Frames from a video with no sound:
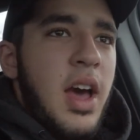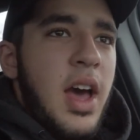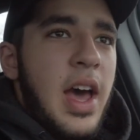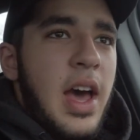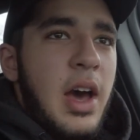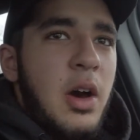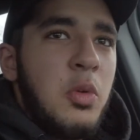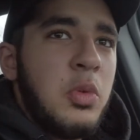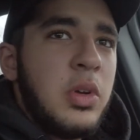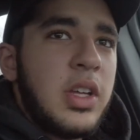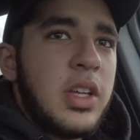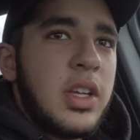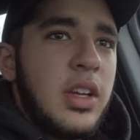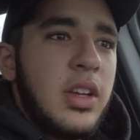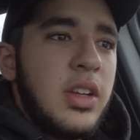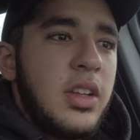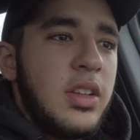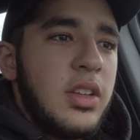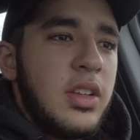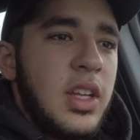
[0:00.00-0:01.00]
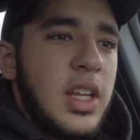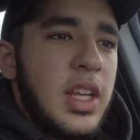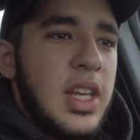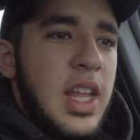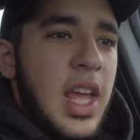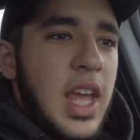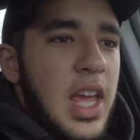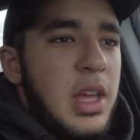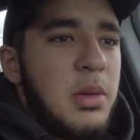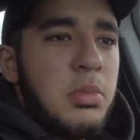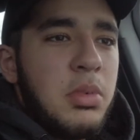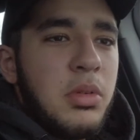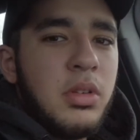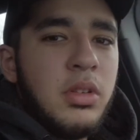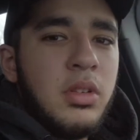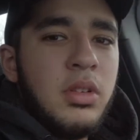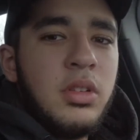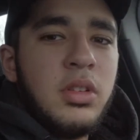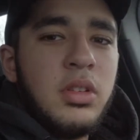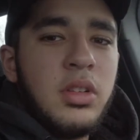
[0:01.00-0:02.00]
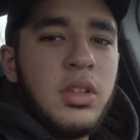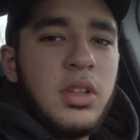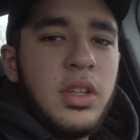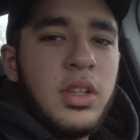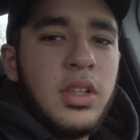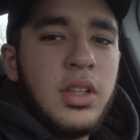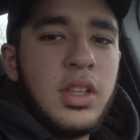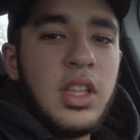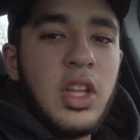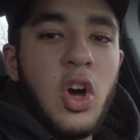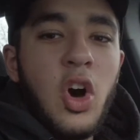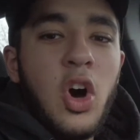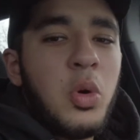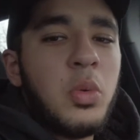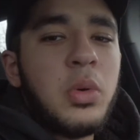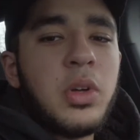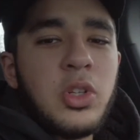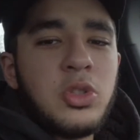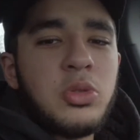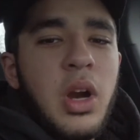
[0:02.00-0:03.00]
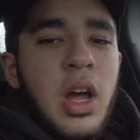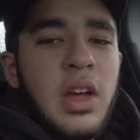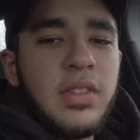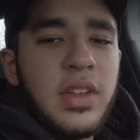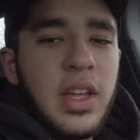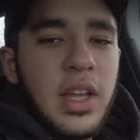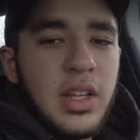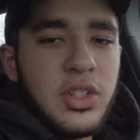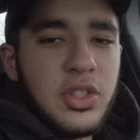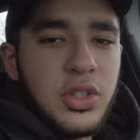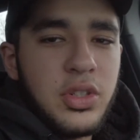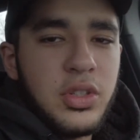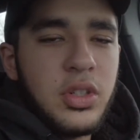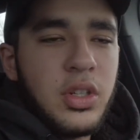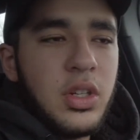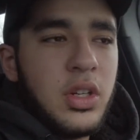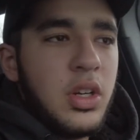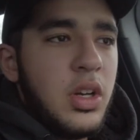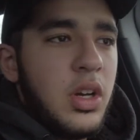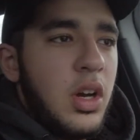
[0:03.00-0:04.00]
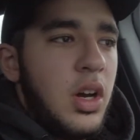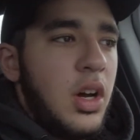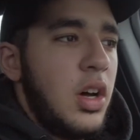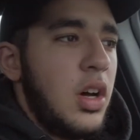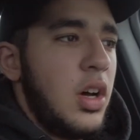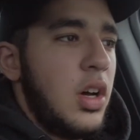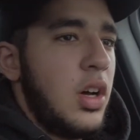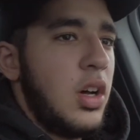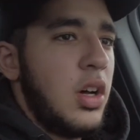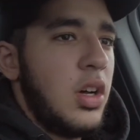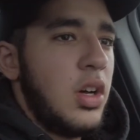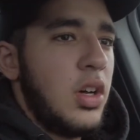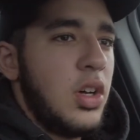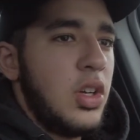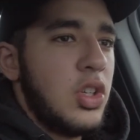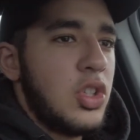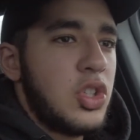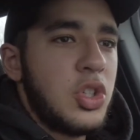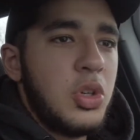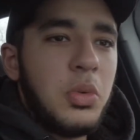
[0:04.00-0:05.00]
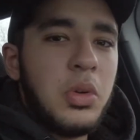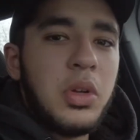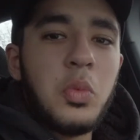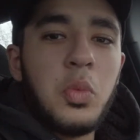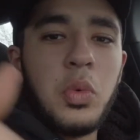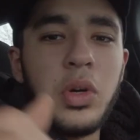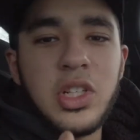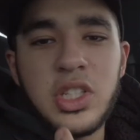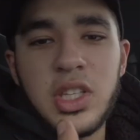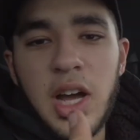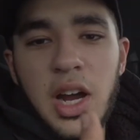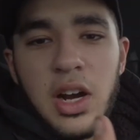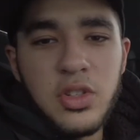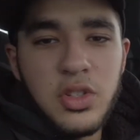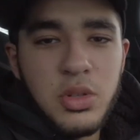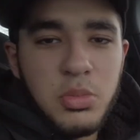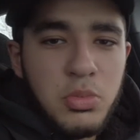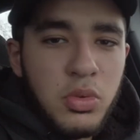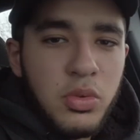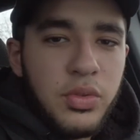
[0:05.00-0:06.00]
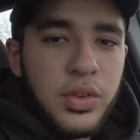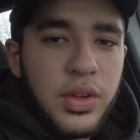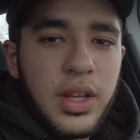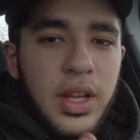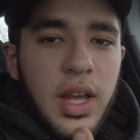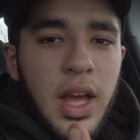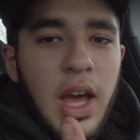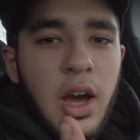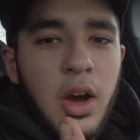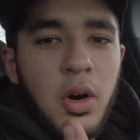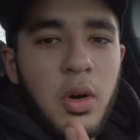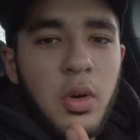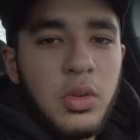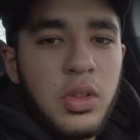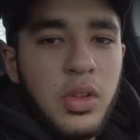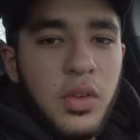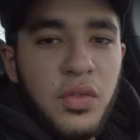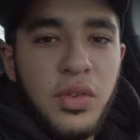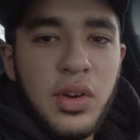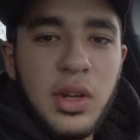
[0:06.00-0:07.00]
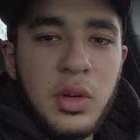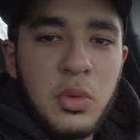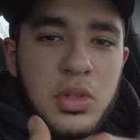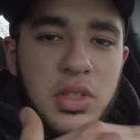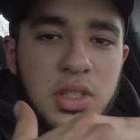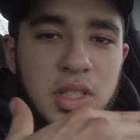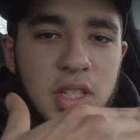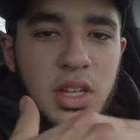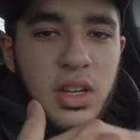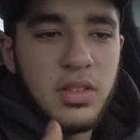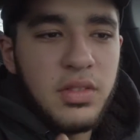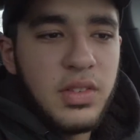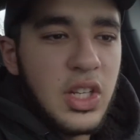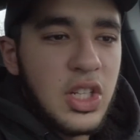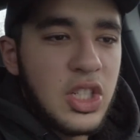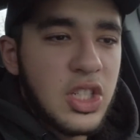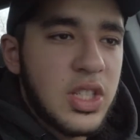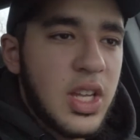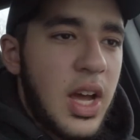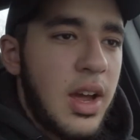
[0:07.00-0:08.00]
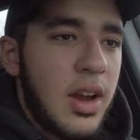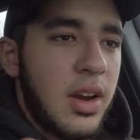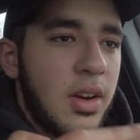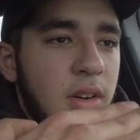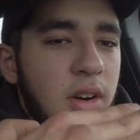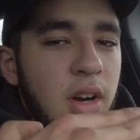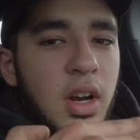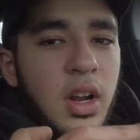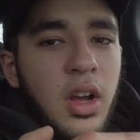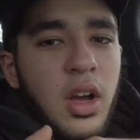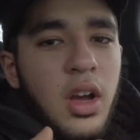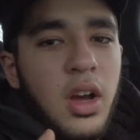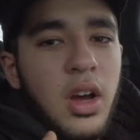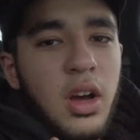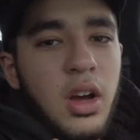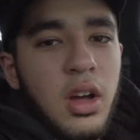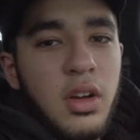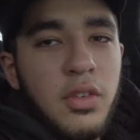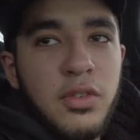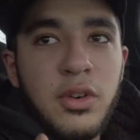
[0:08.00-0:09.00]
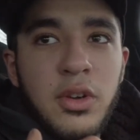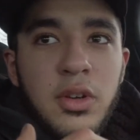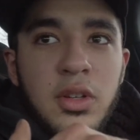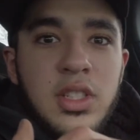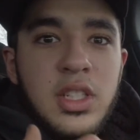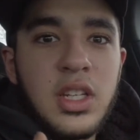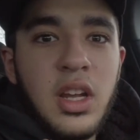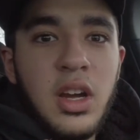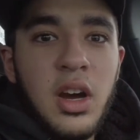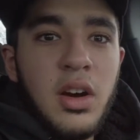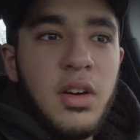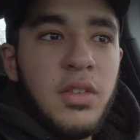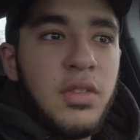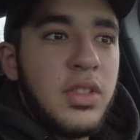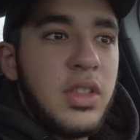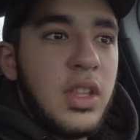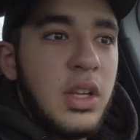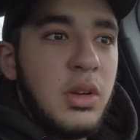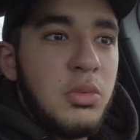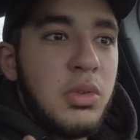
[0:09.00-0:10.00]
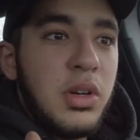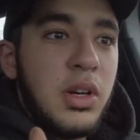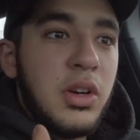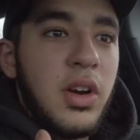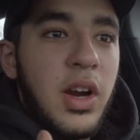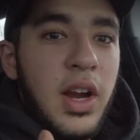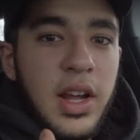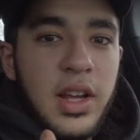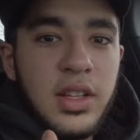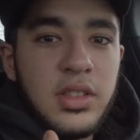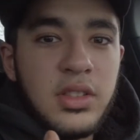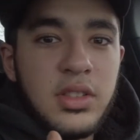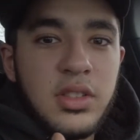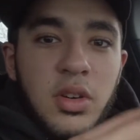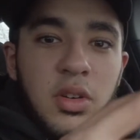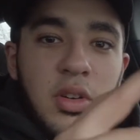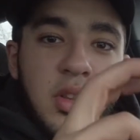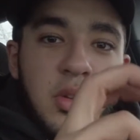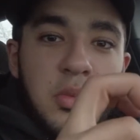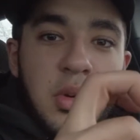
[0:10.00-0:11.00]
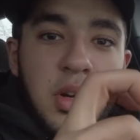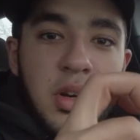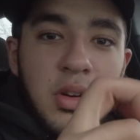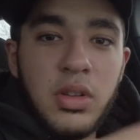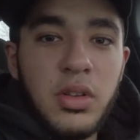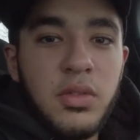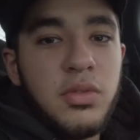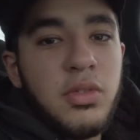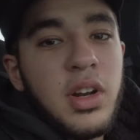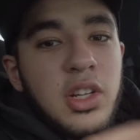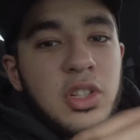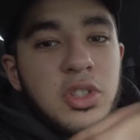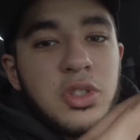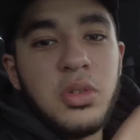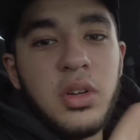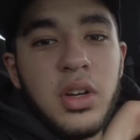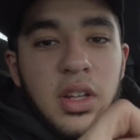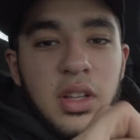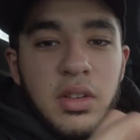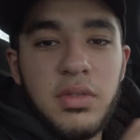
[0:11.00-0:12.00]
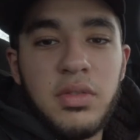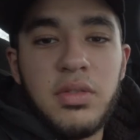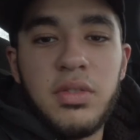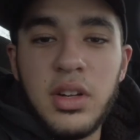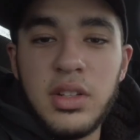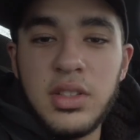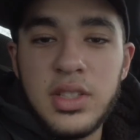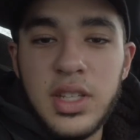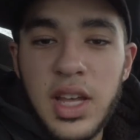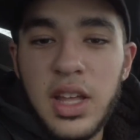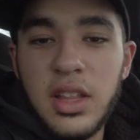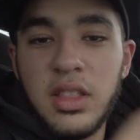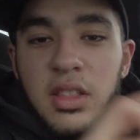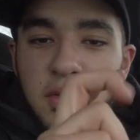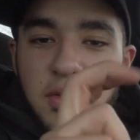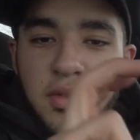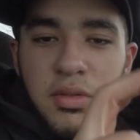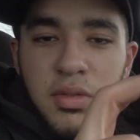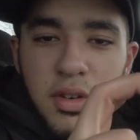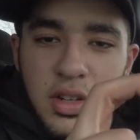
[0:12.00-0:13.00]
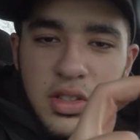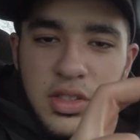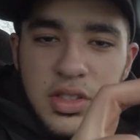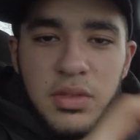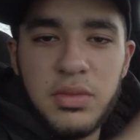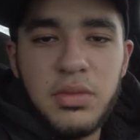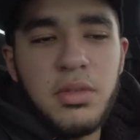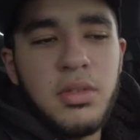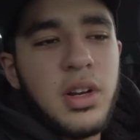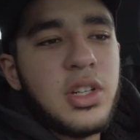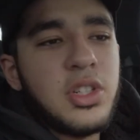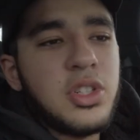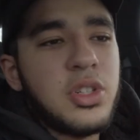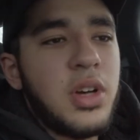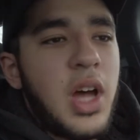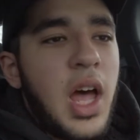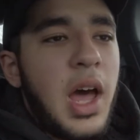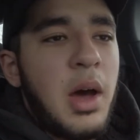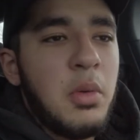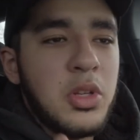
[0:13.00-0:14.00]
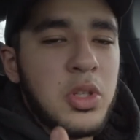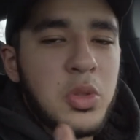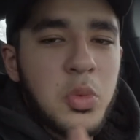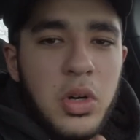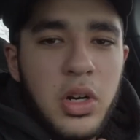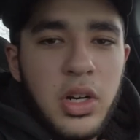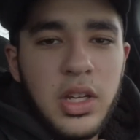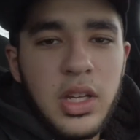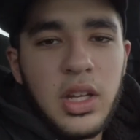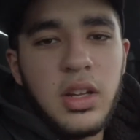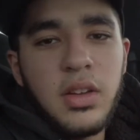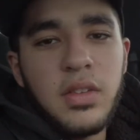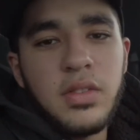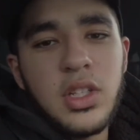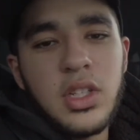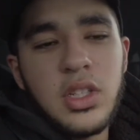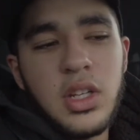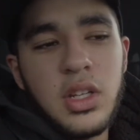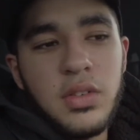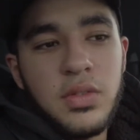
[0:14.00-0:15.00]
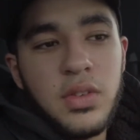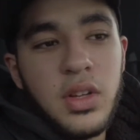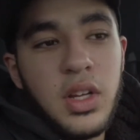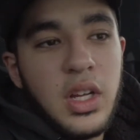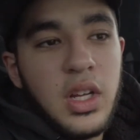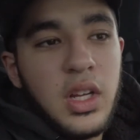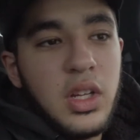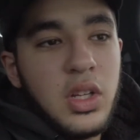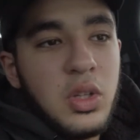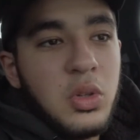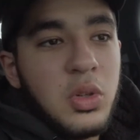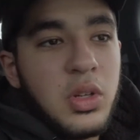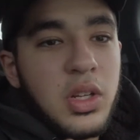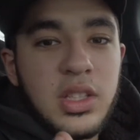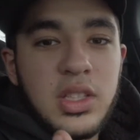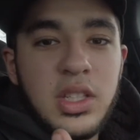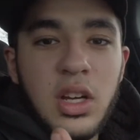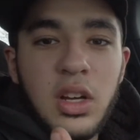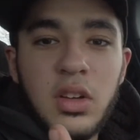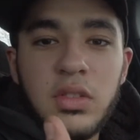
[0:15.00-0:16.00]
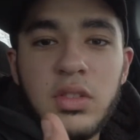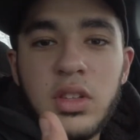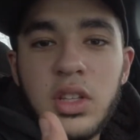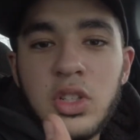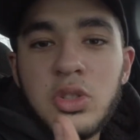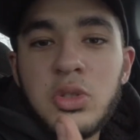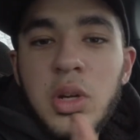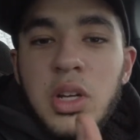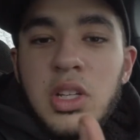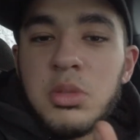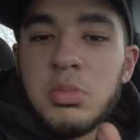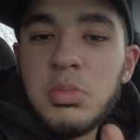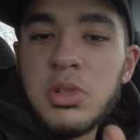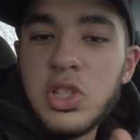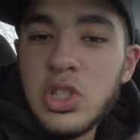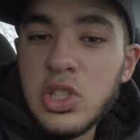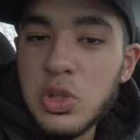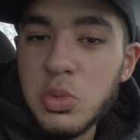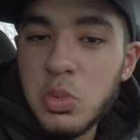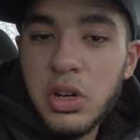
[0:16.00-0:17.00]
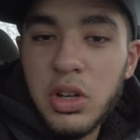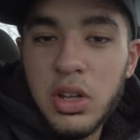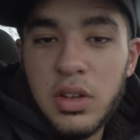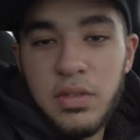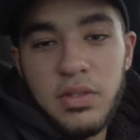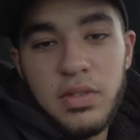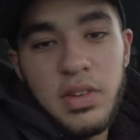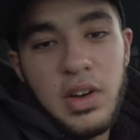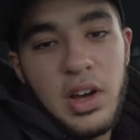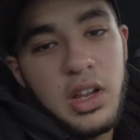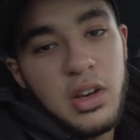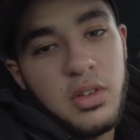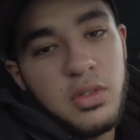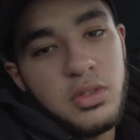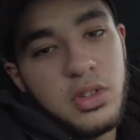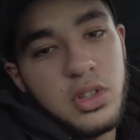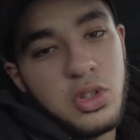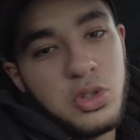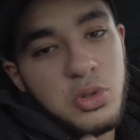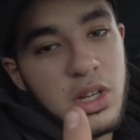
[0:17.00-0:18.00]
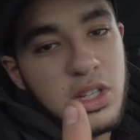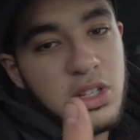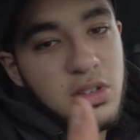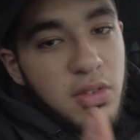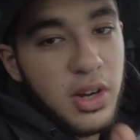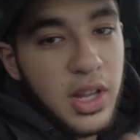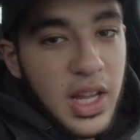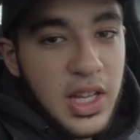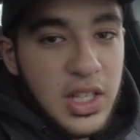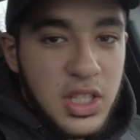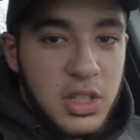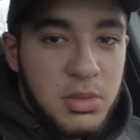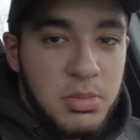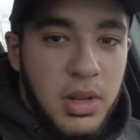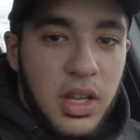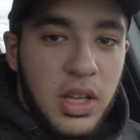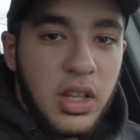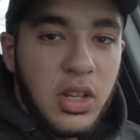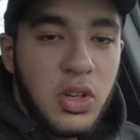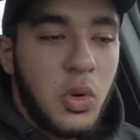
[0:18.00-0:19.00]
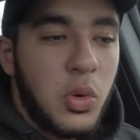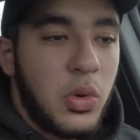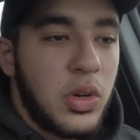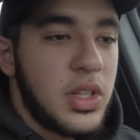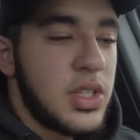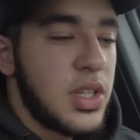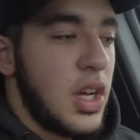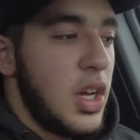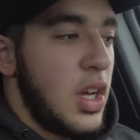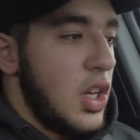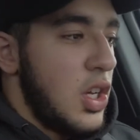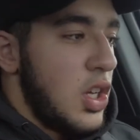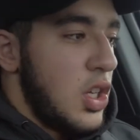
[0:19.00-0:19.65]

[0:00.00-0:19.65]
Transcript: how we can enable the all-wheel drive gauge, uh, showing which tires are moving, how the frequency of each tire, uh, frequency of the rear end or the rear differential and the front end, the front differential, how it's working, if the, if you can tell if the transmission's working fine, if the transfer case is making noise.